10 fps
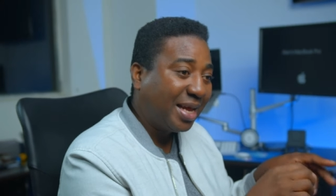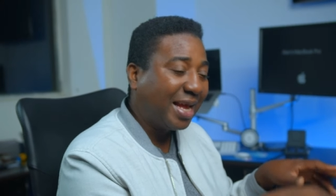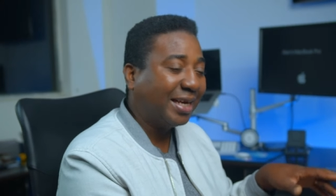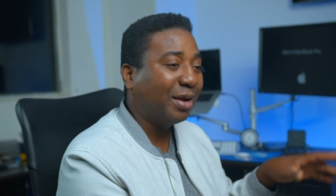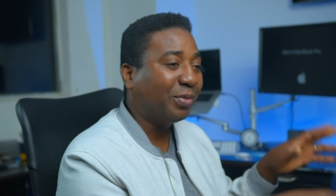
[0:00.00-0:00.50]

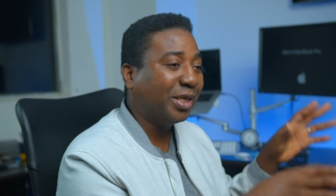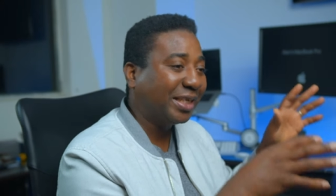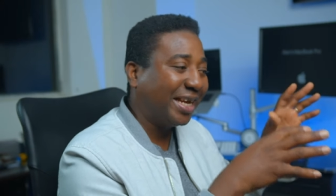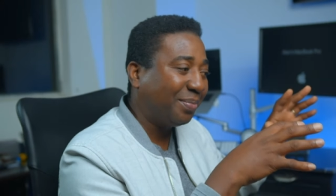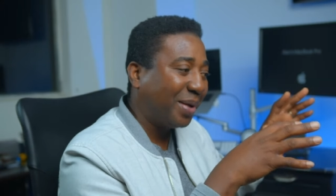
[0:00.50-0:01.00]
and then when you
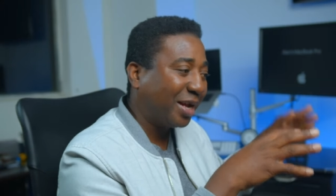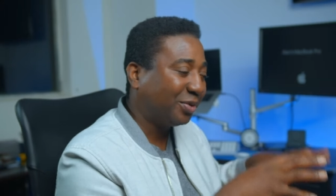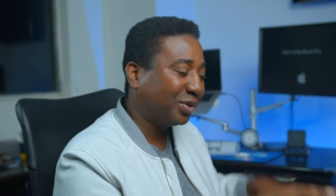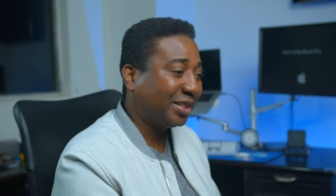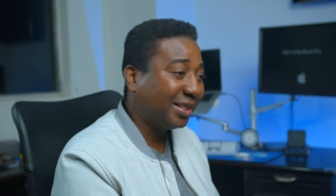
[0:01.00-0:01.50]
get back
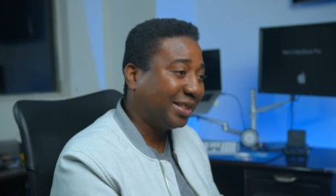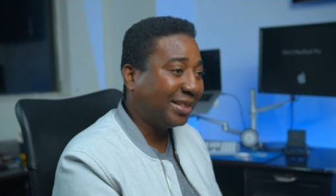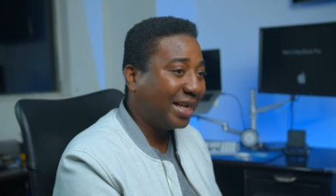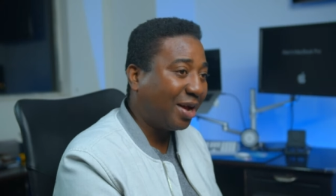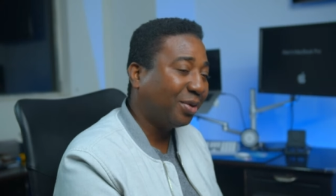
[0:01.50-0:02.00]
to sitting
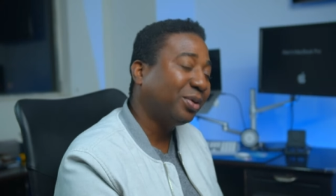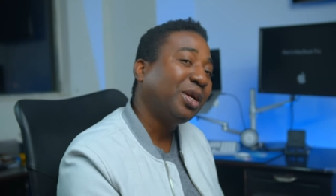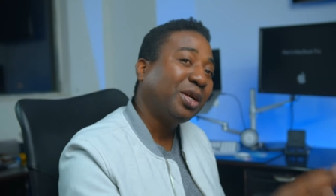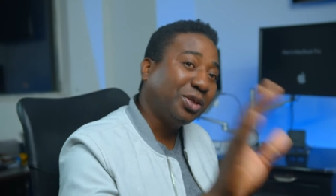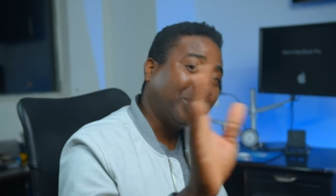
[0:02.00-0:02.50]
down,
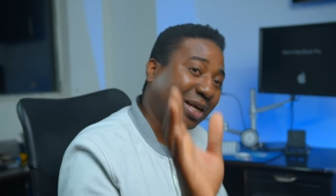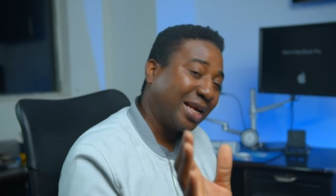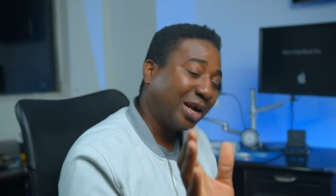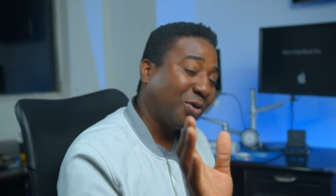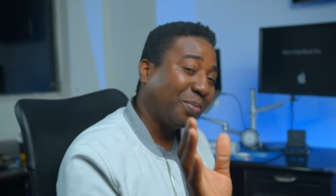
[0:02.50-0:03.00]
you
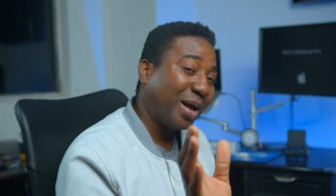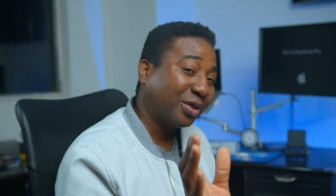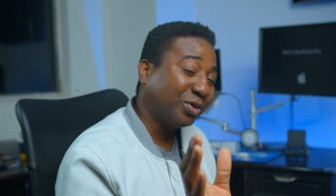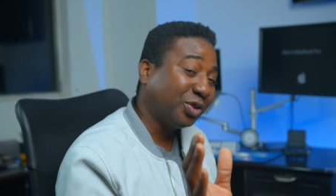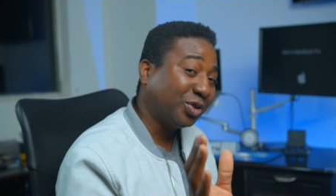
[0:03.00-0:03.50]
cannot go back
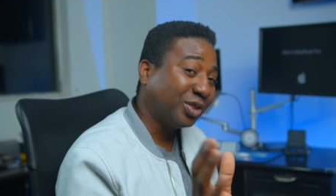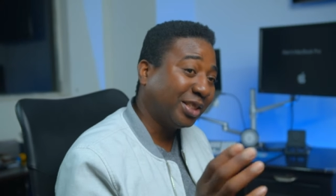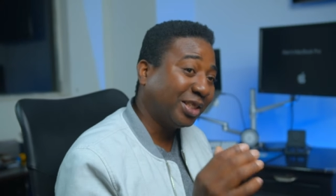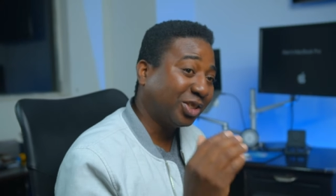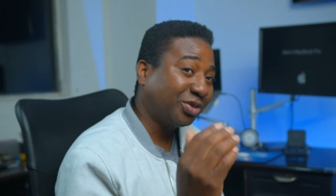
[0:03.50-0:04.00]
to using
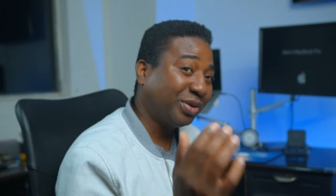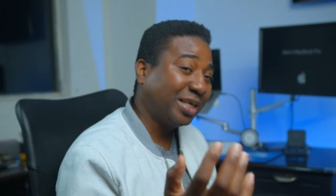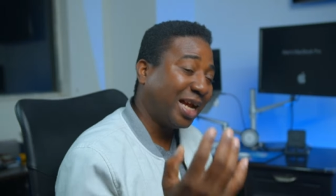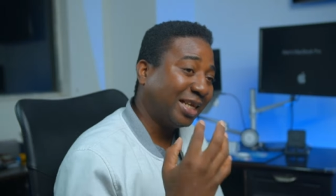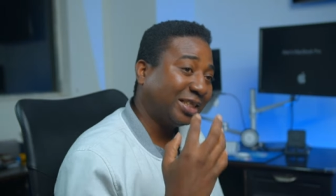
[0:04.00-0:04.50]
the screen
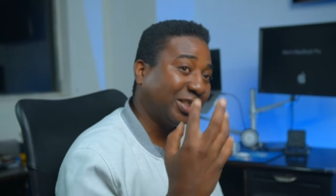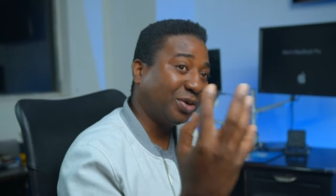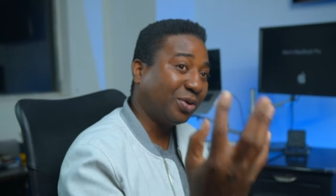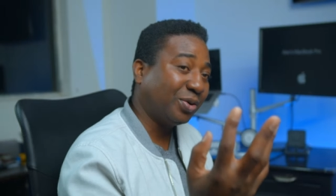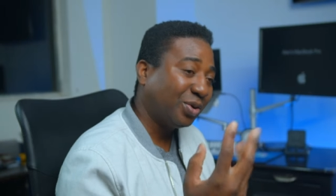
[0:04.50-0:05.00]
as
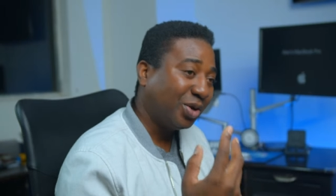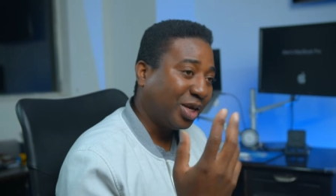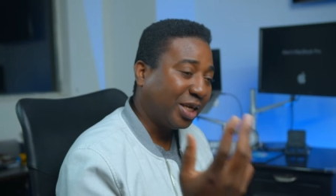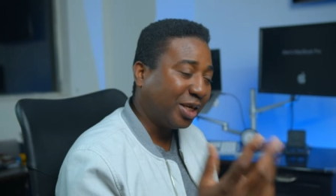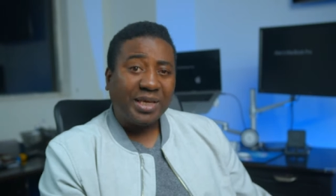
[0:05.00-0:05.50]
your...
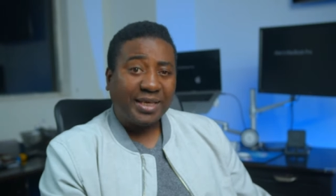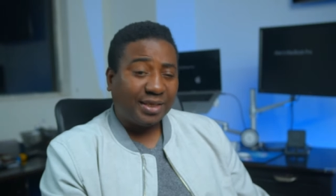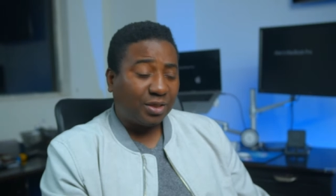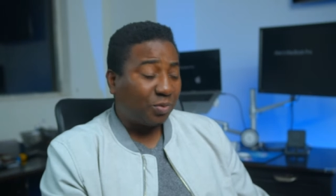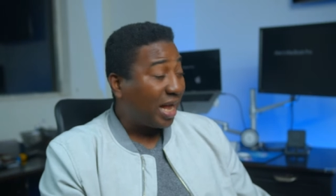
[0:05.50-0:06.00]
For
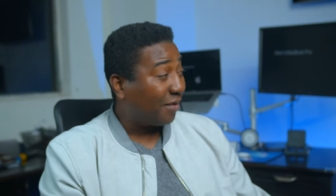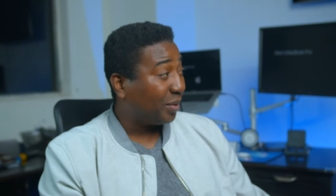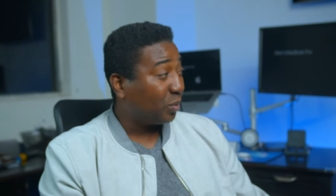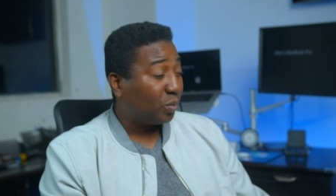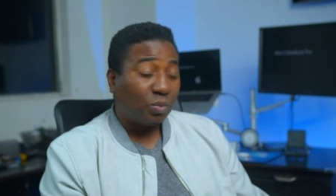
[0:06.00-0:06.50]
me, the way I've
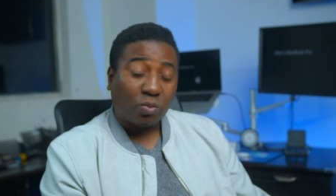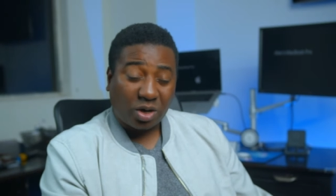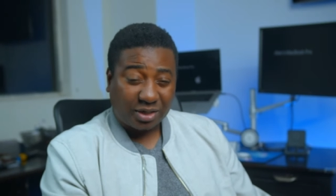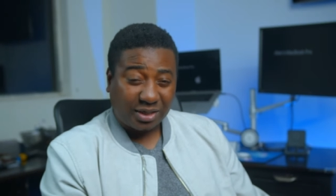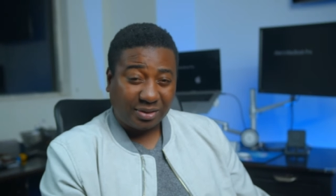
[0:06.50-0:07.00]
been
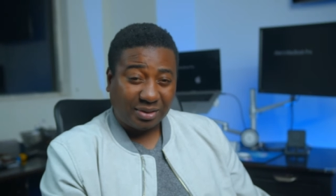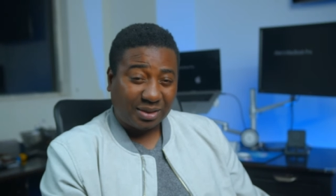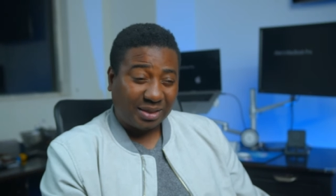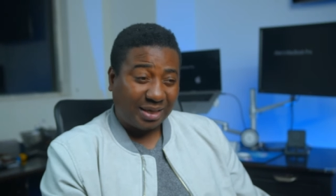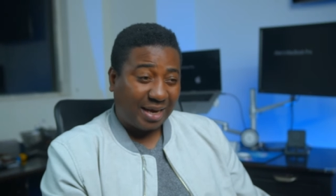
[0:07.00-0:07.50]
working
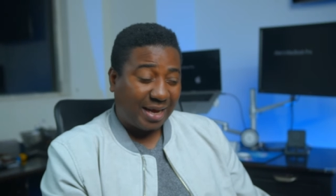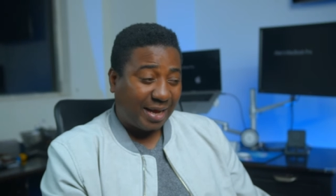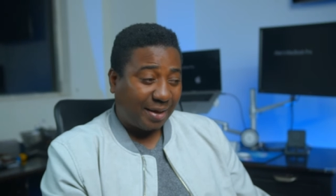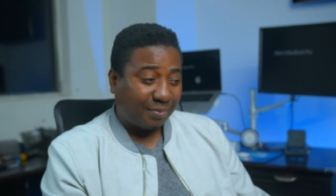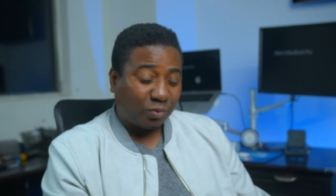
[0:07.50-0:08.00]

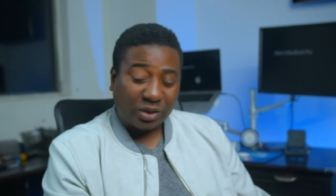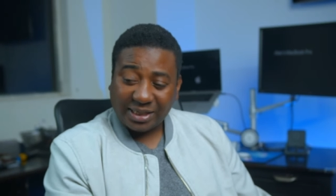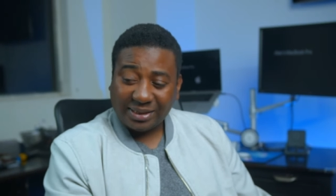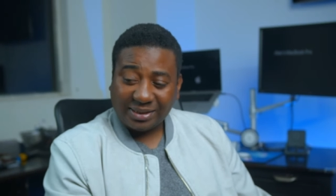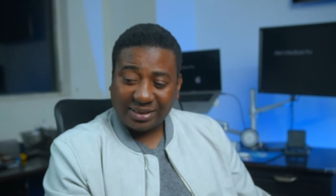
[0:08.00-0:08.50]
um, with
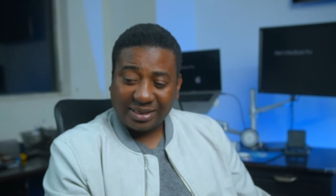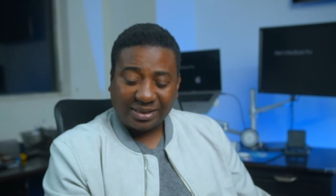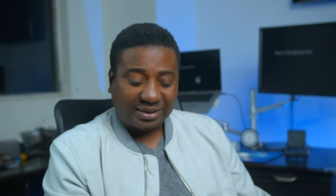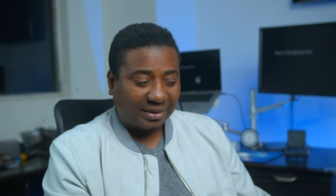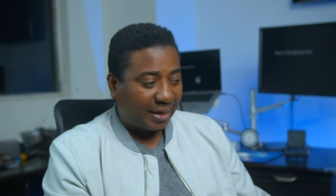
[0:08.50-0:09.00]
it
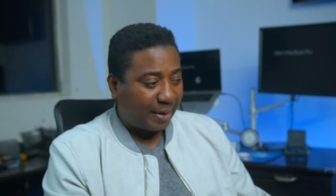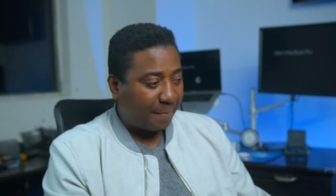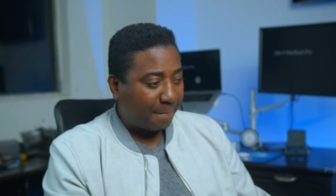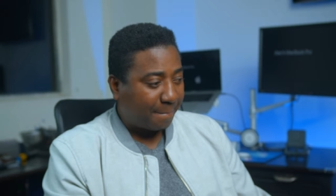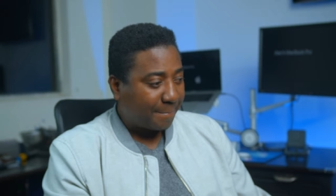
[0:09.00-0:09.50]
is
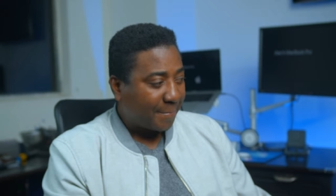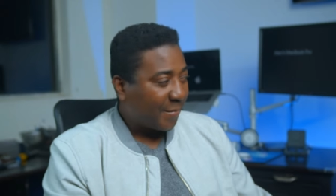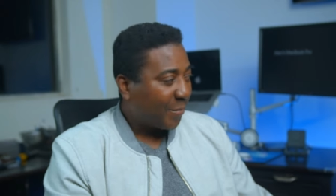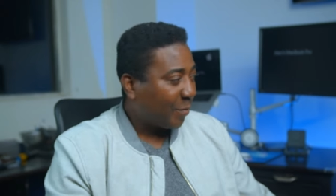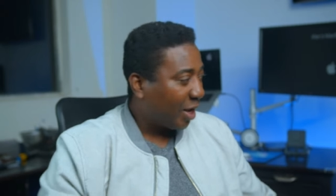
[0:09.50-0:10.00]
um,
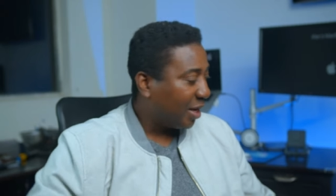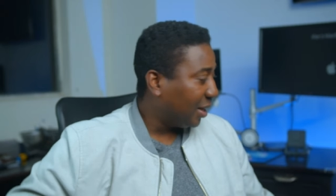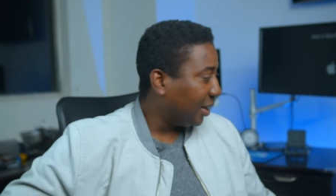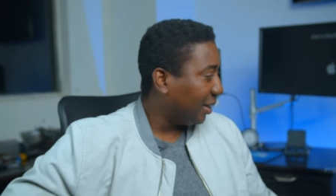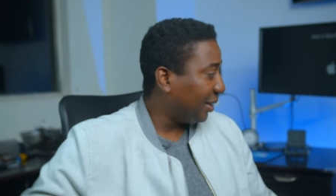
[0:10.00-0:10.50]

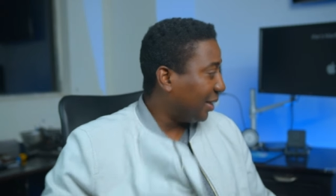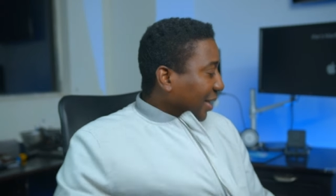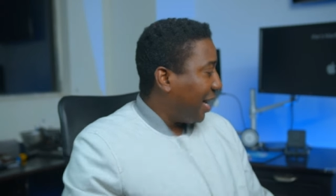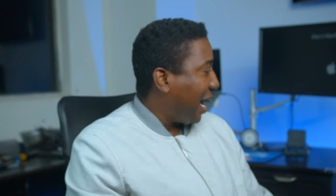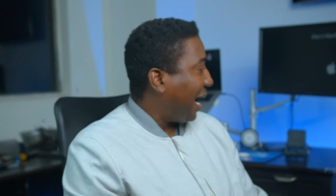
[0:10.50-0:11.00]

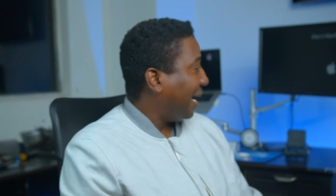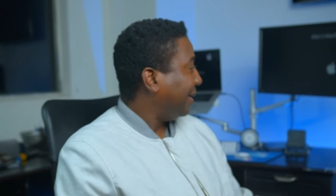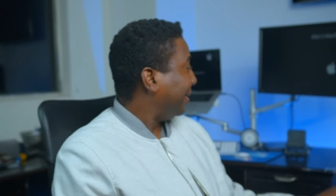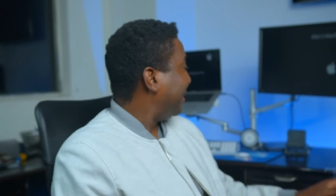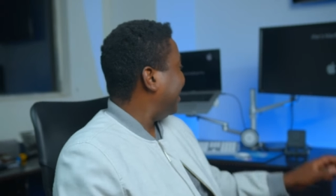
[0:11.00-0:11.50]

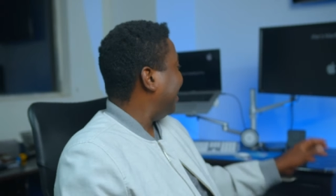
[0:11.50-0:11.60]
I,